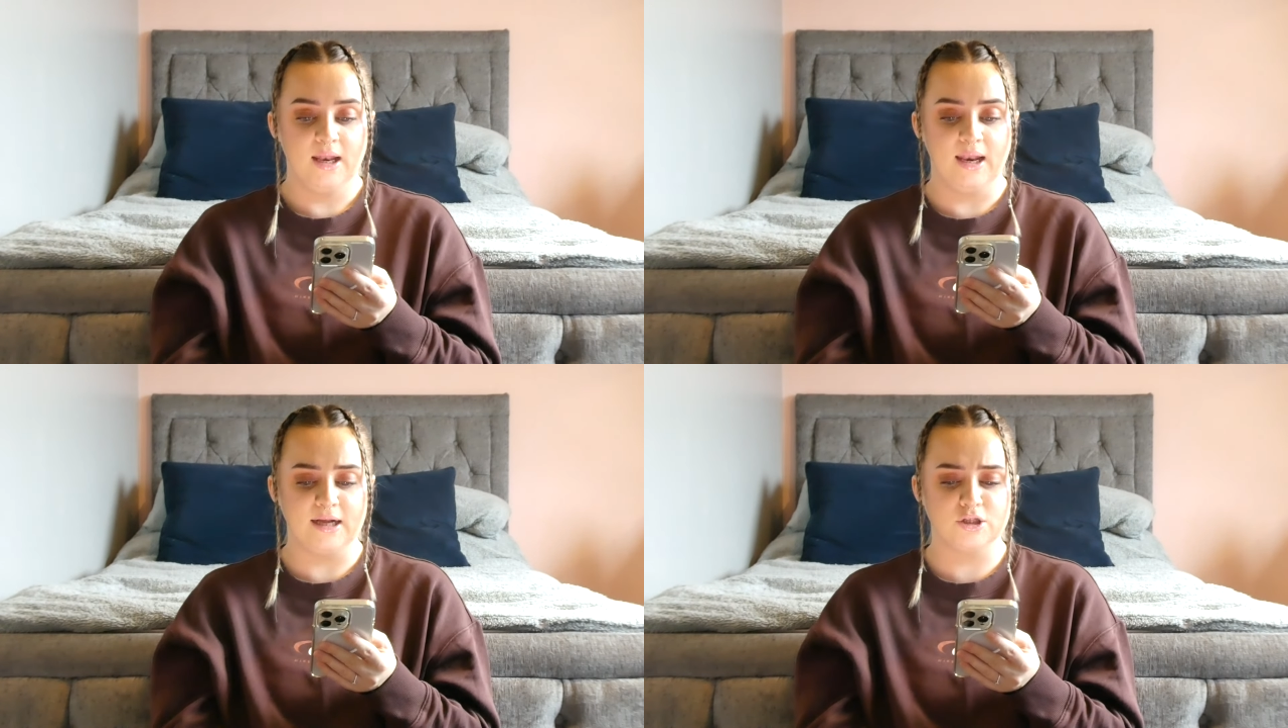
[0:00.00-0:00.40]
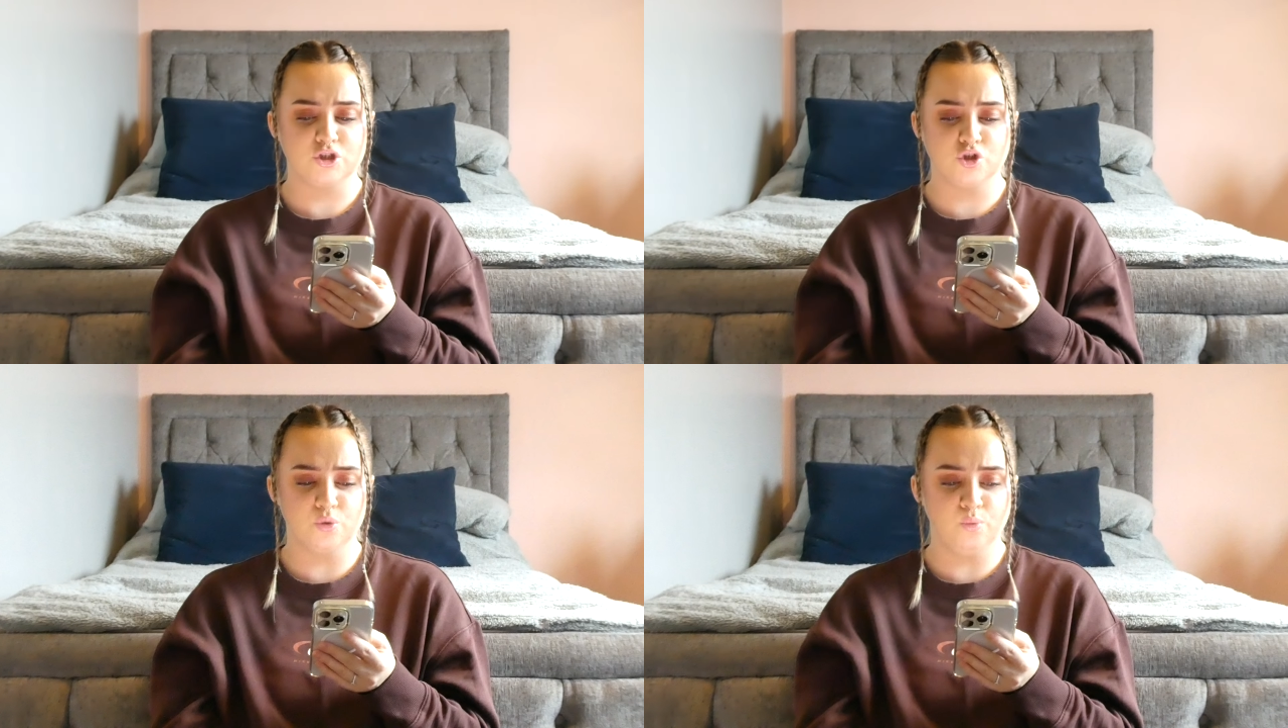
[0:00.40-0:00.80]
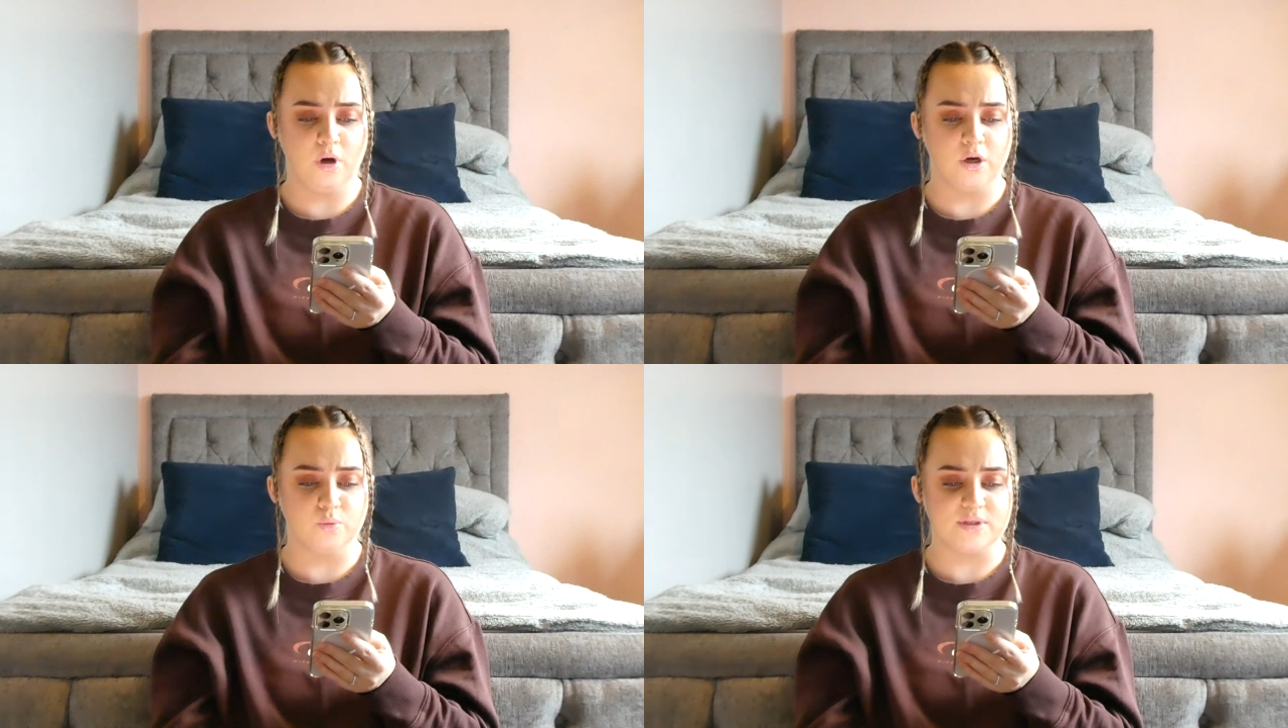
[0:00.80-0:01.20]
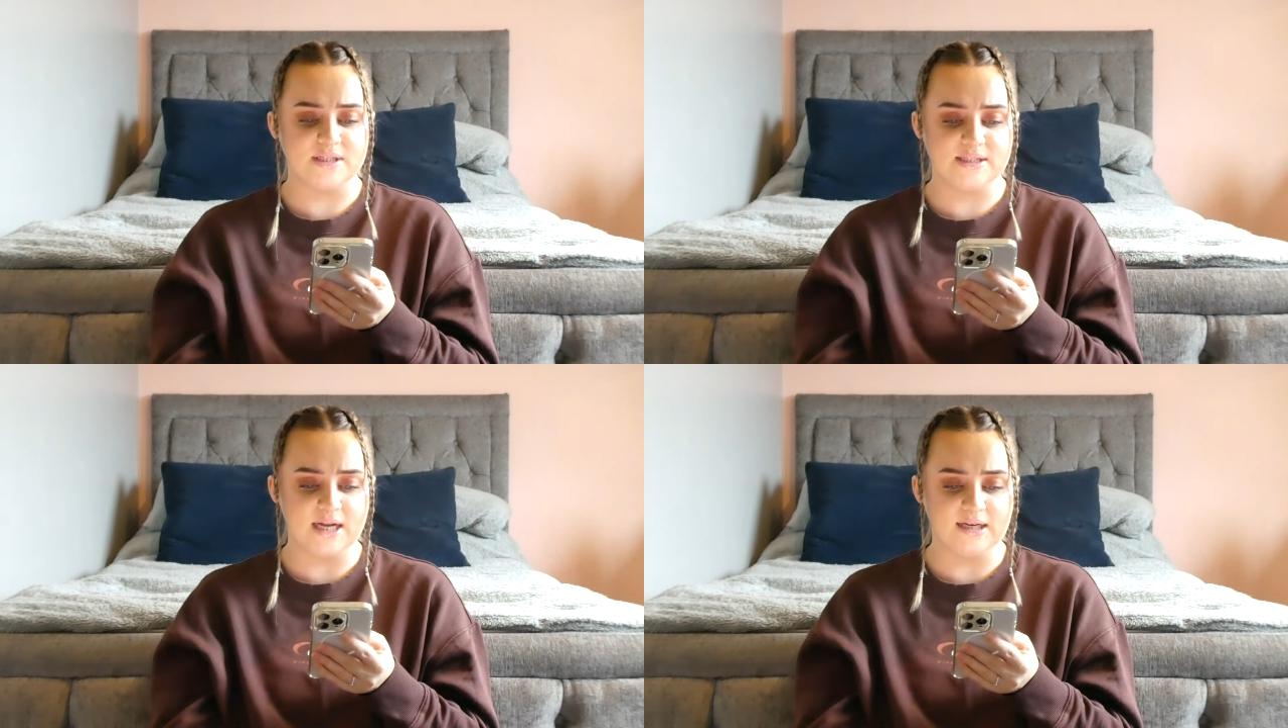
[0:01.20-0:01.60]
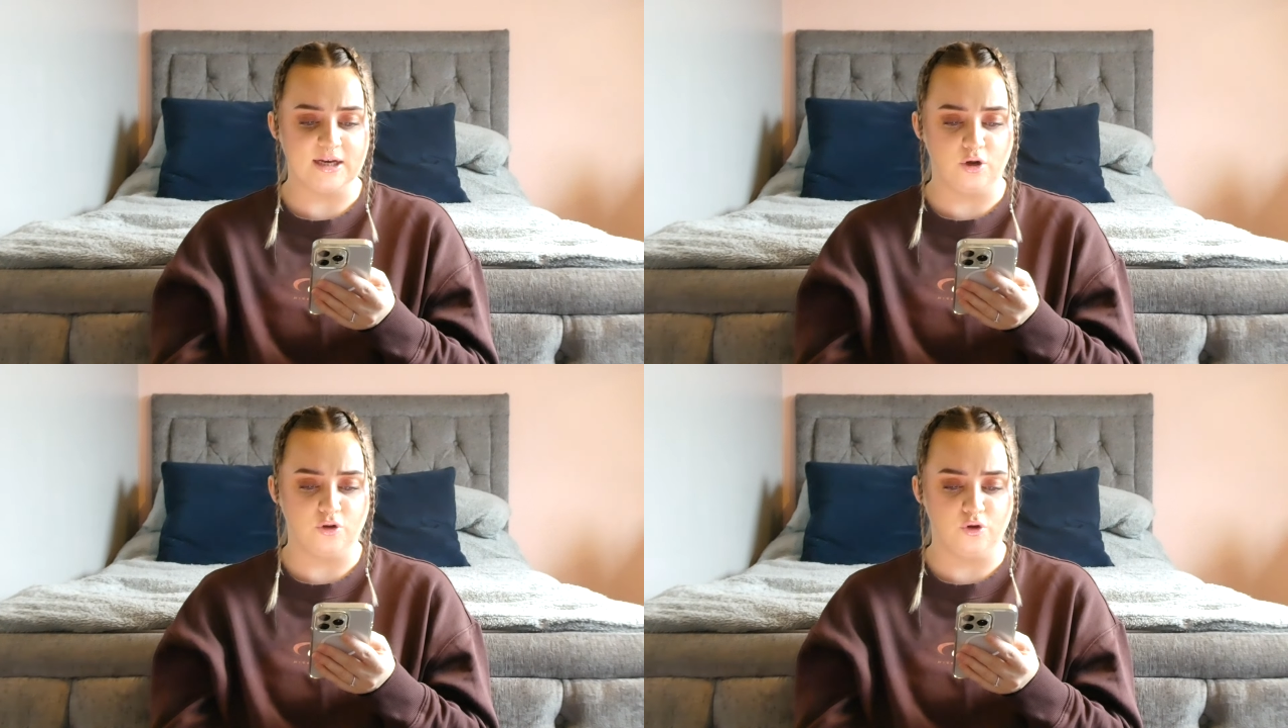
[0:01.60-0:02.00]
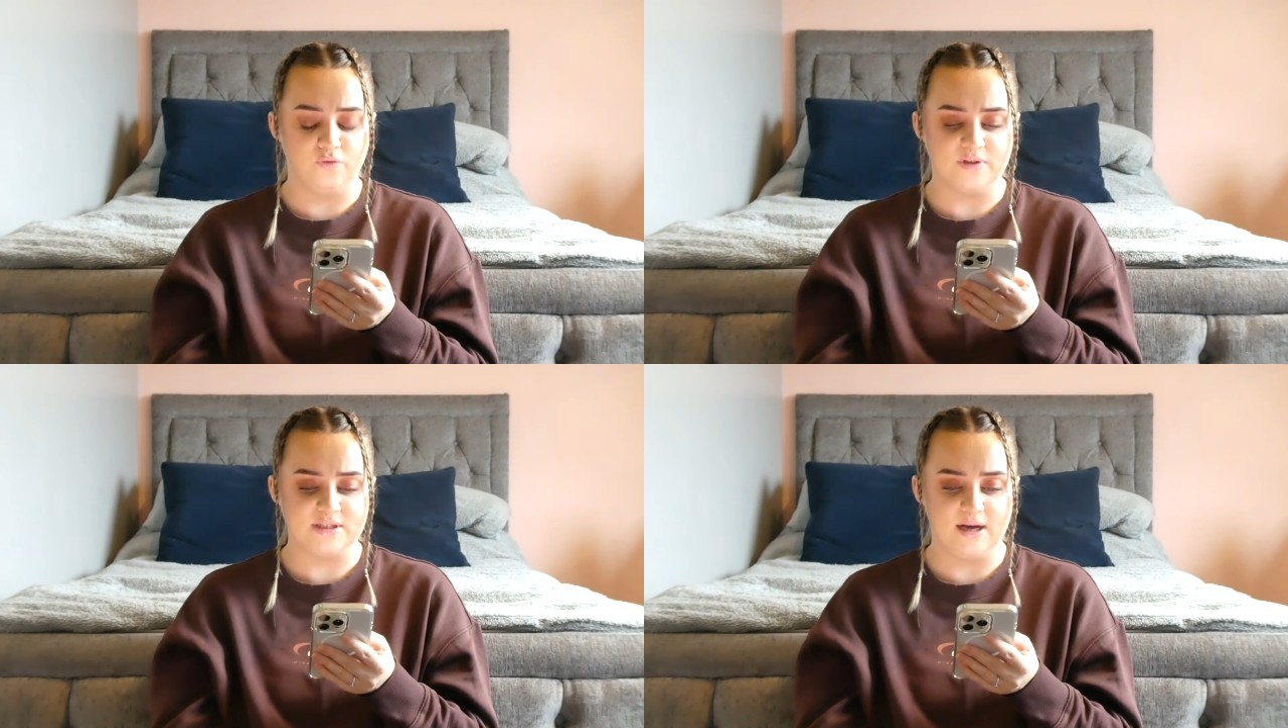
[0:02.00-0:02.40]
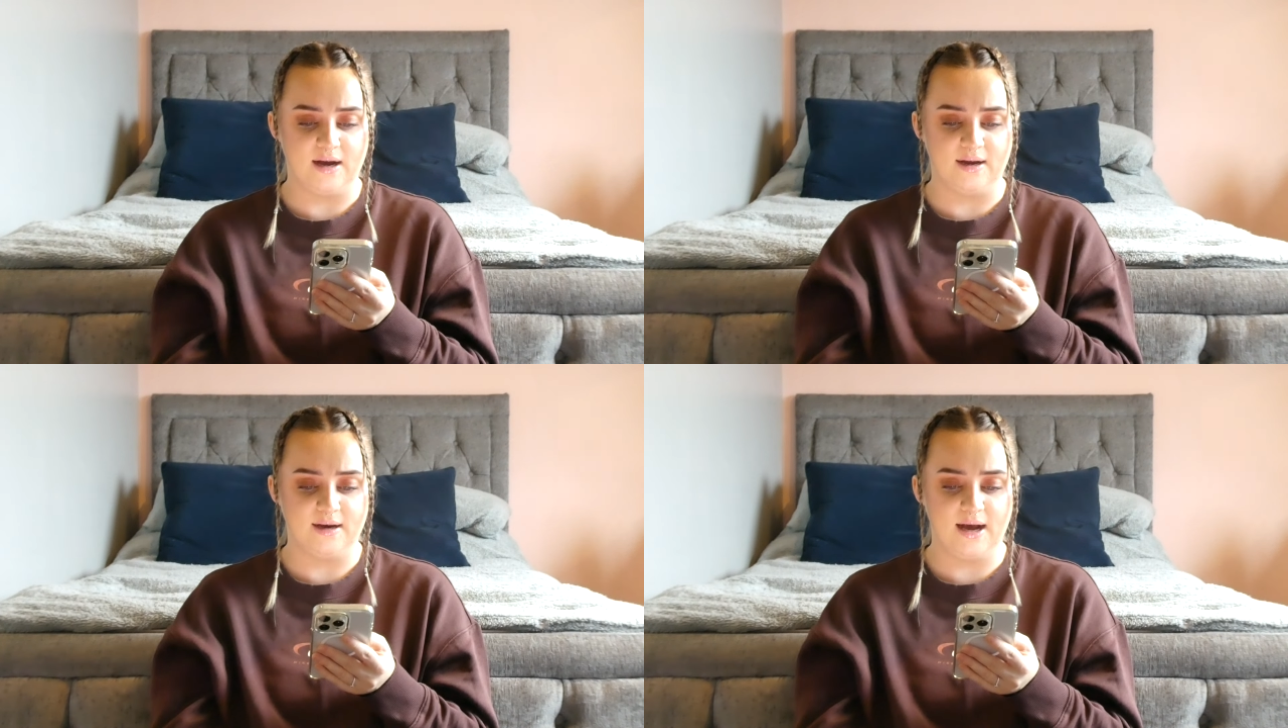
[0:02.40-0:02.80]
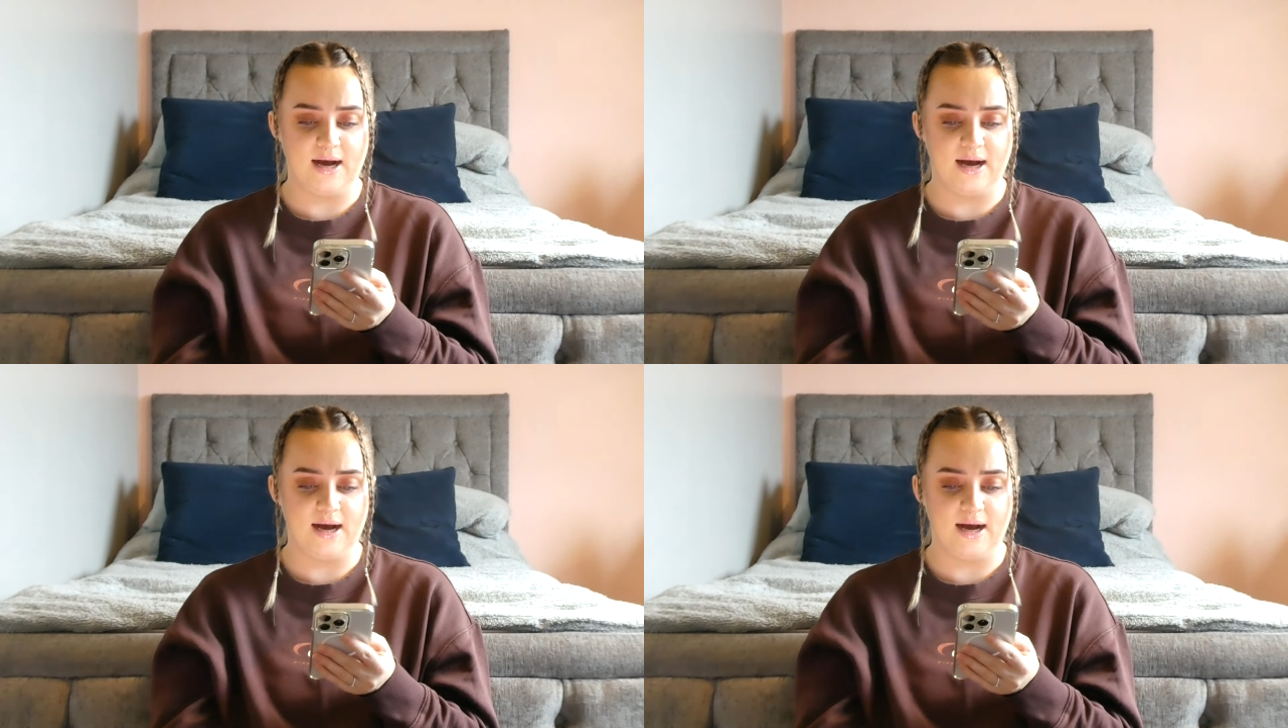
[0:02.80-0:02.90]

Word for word: like someone was standing on the other side.